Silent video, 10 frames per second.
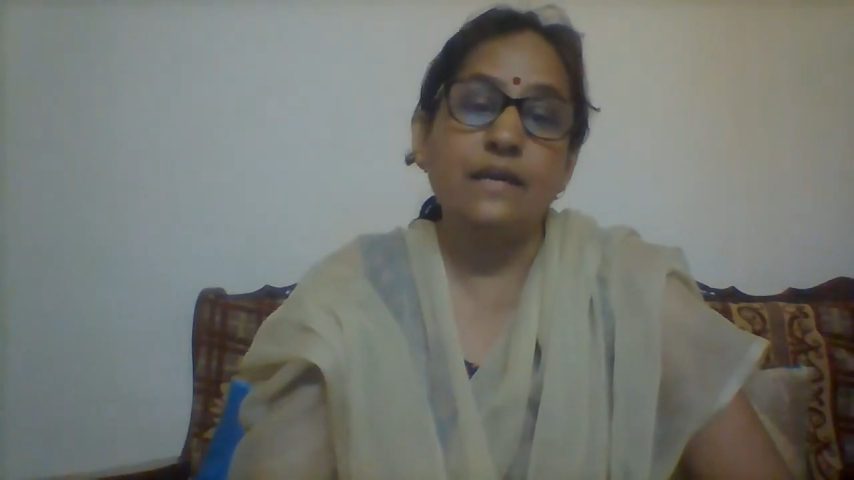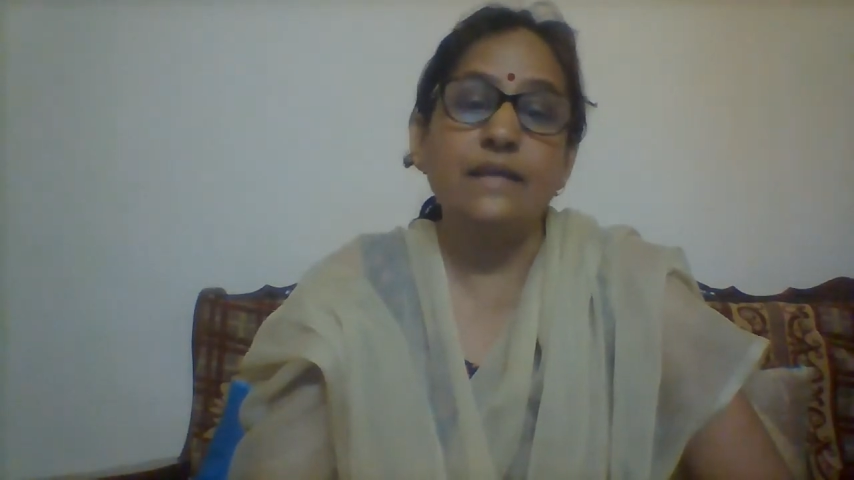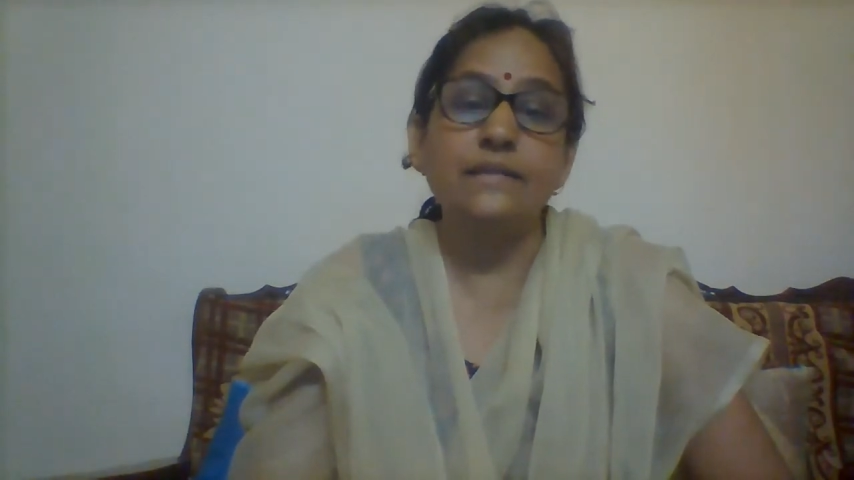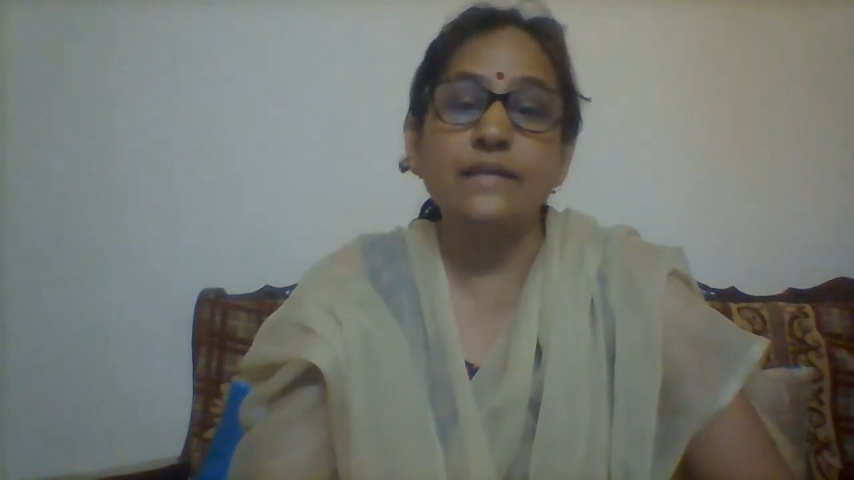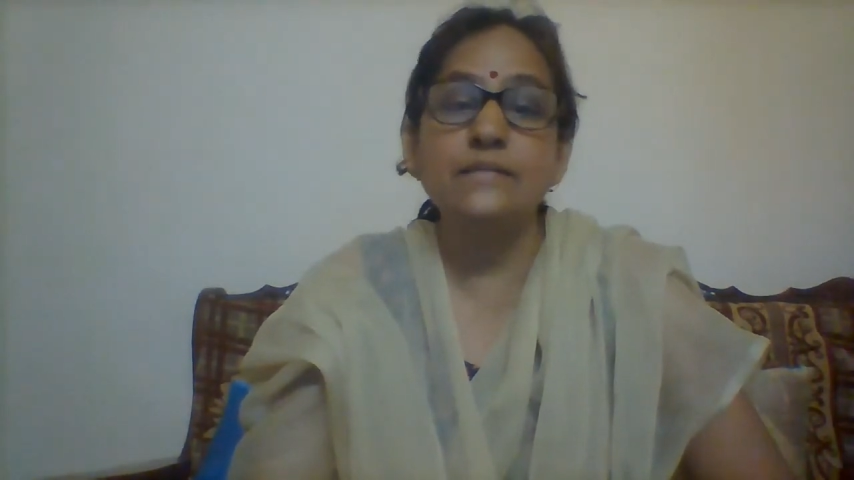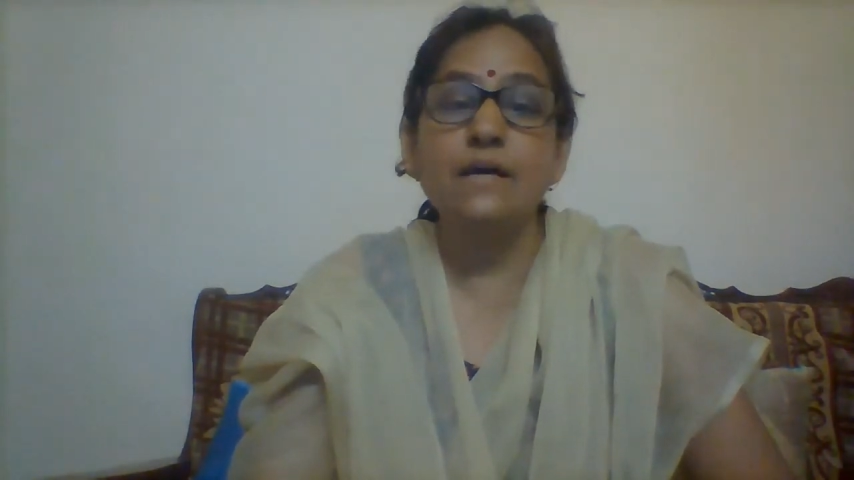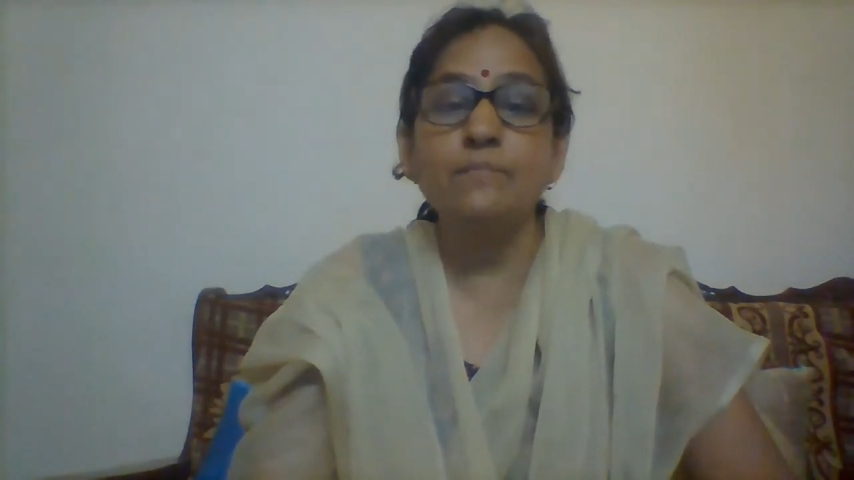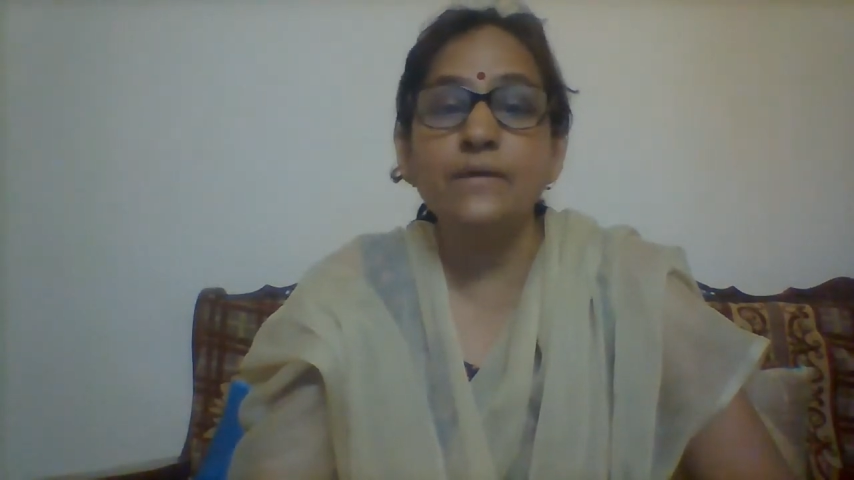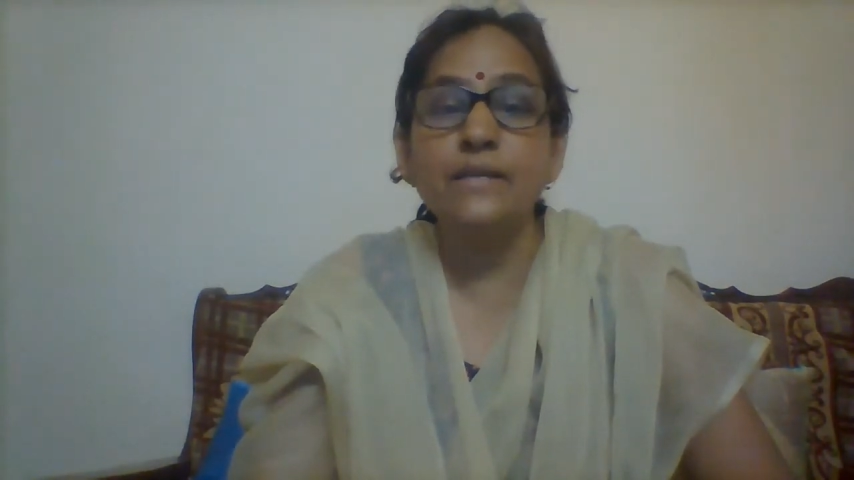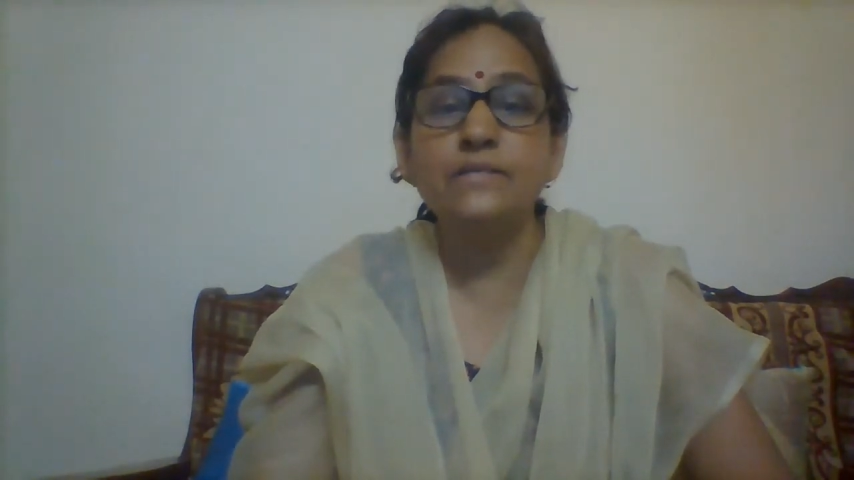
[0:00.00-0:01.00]
And the
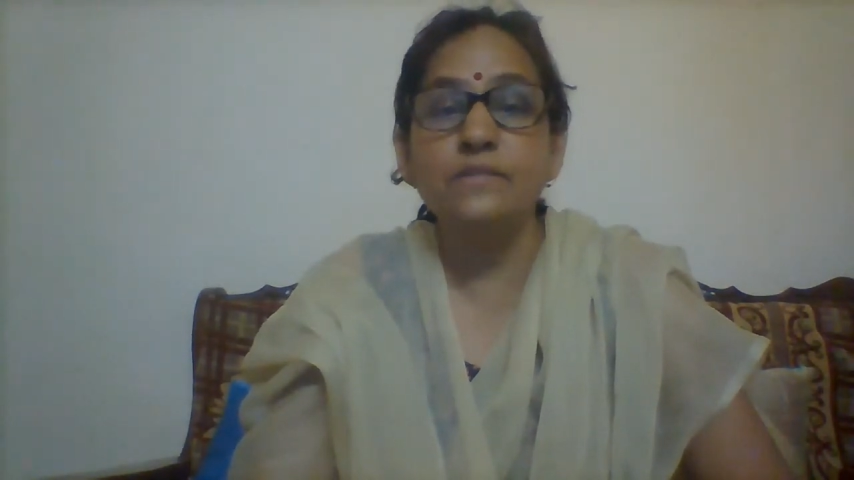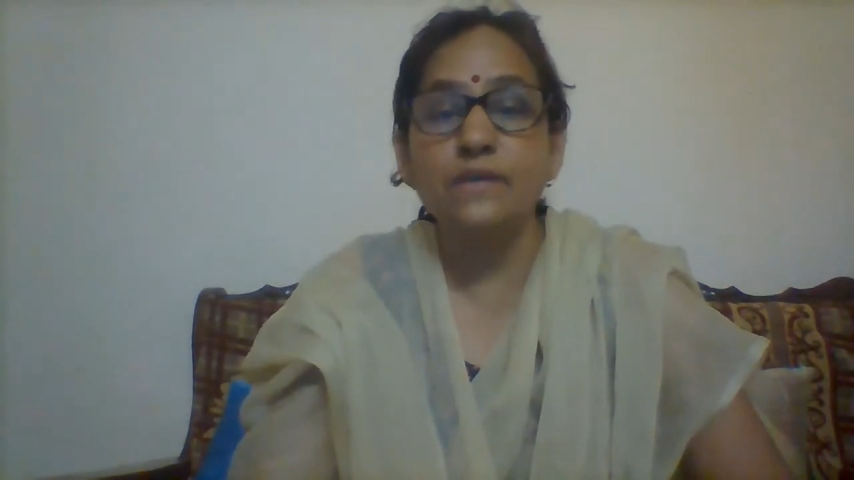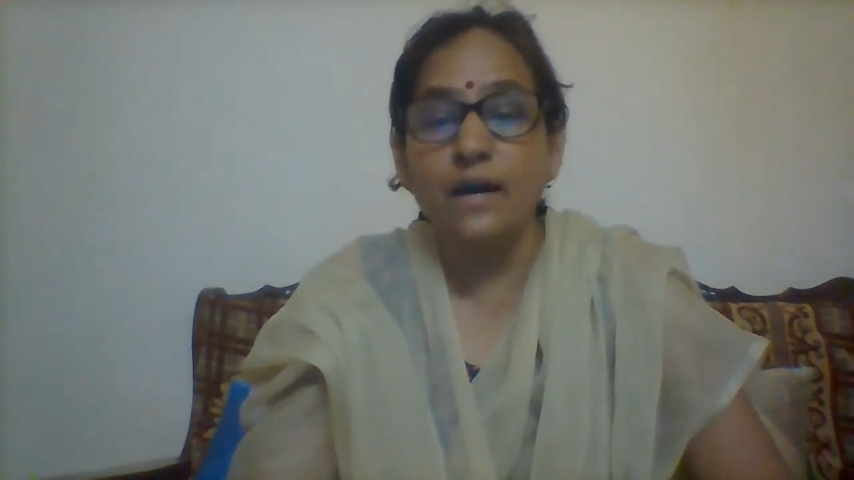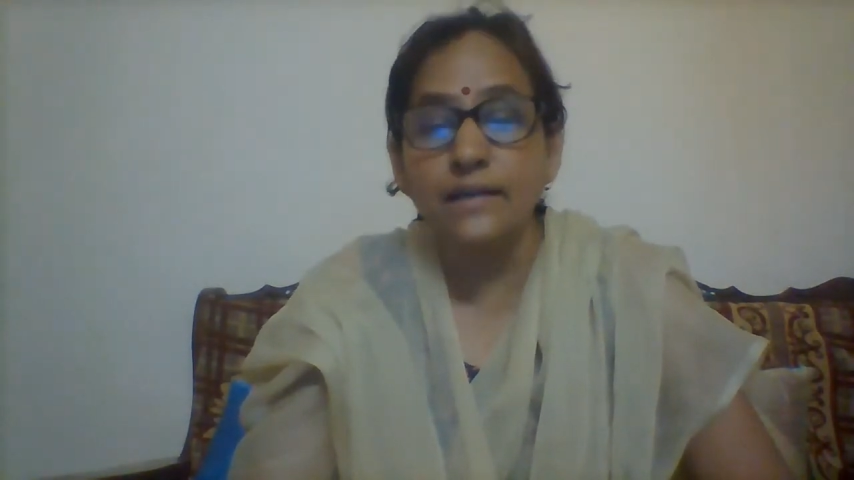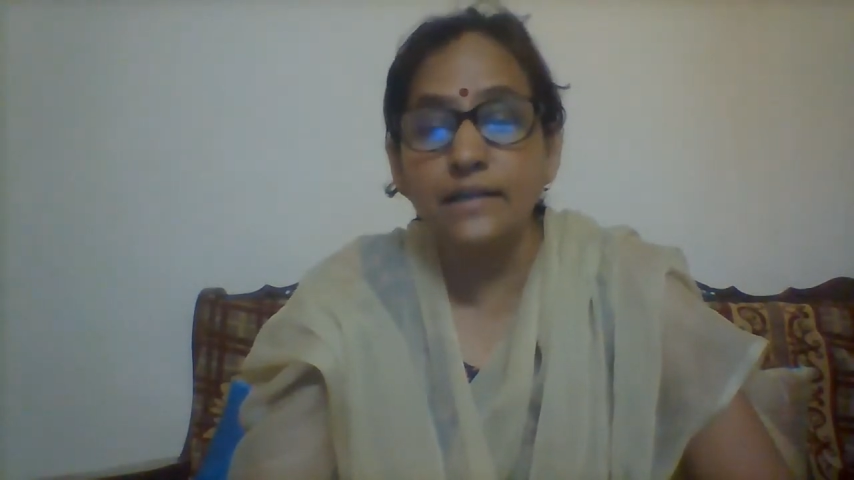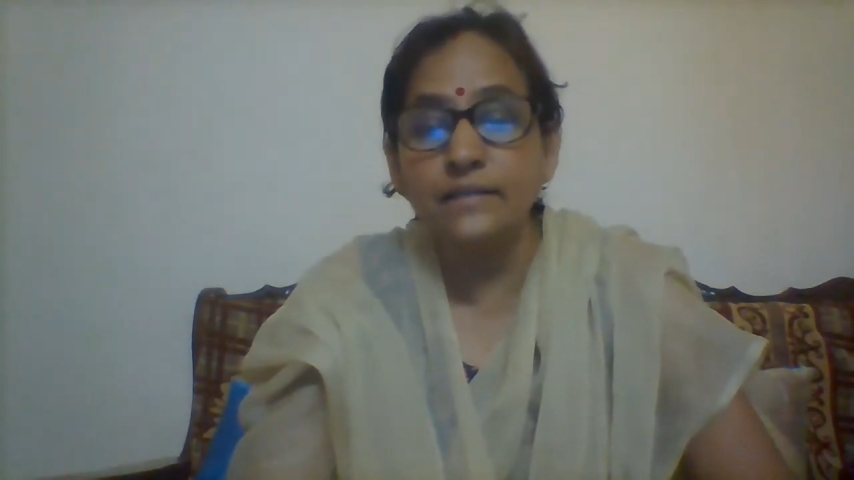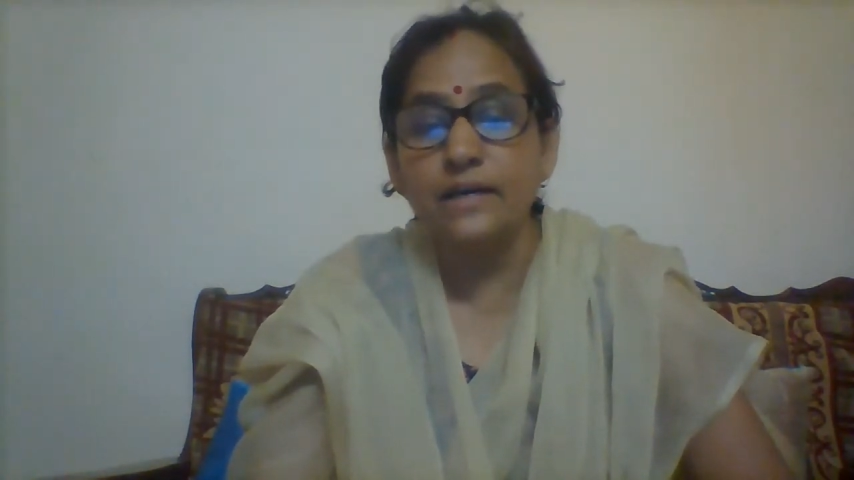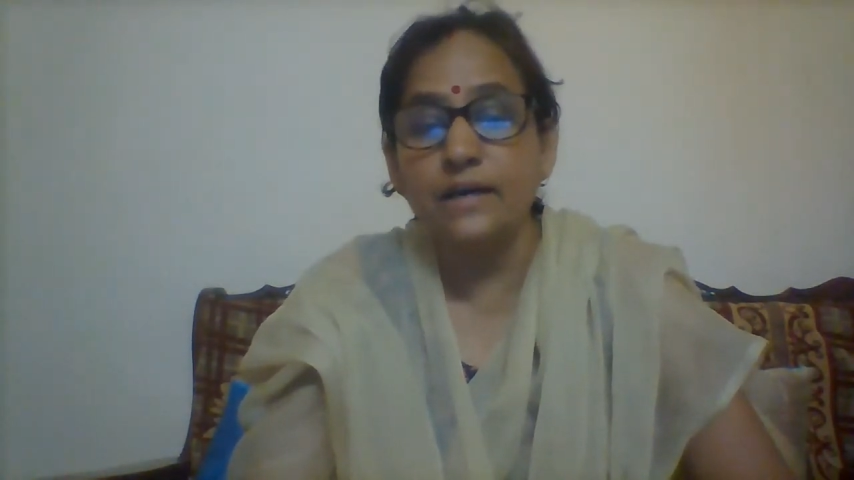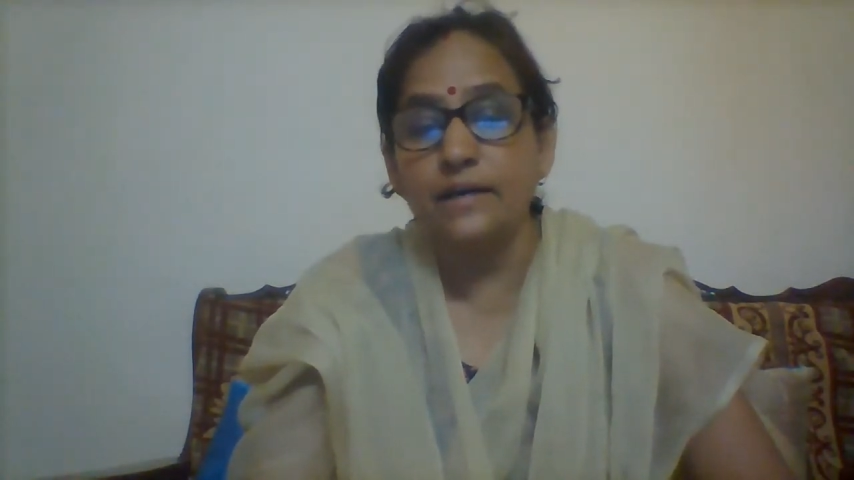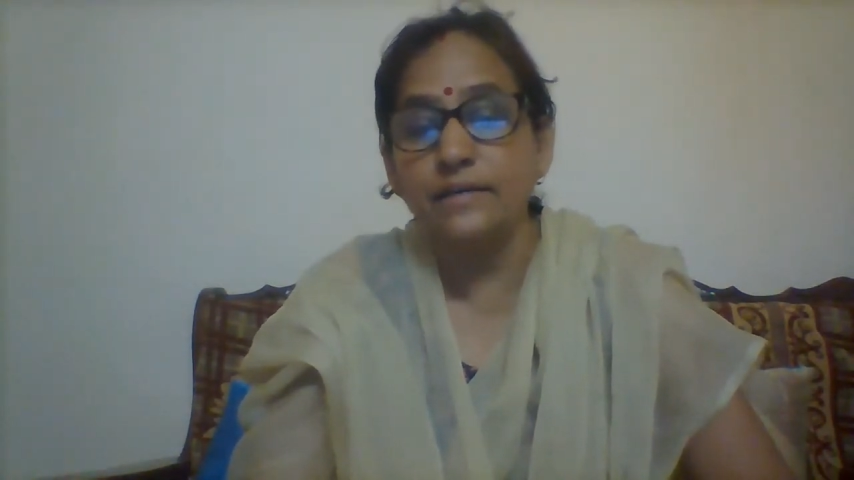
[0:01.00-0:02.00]
example is regarding the
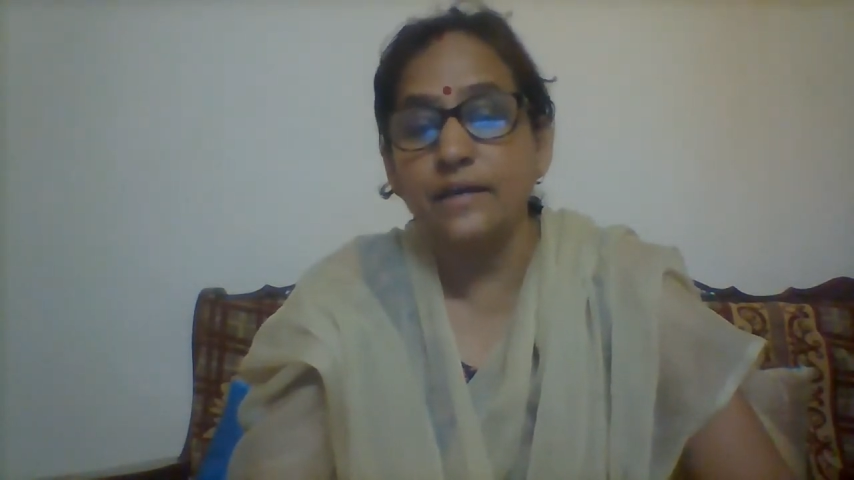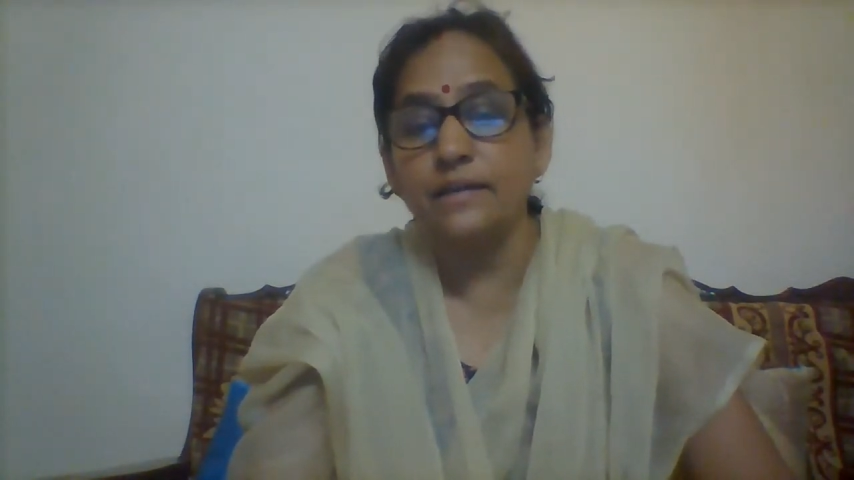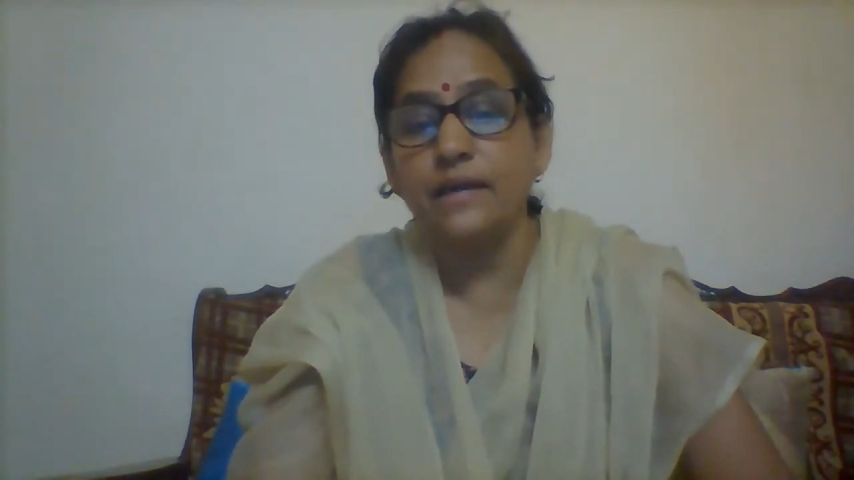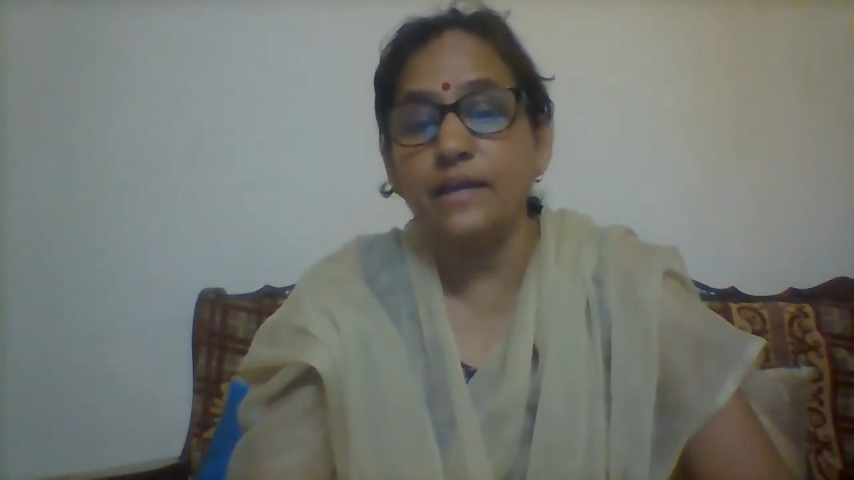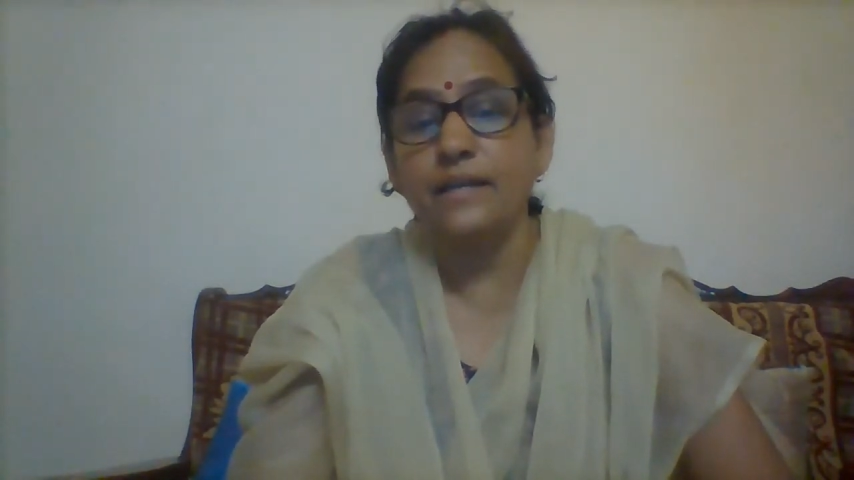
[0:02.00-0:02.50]
Haryana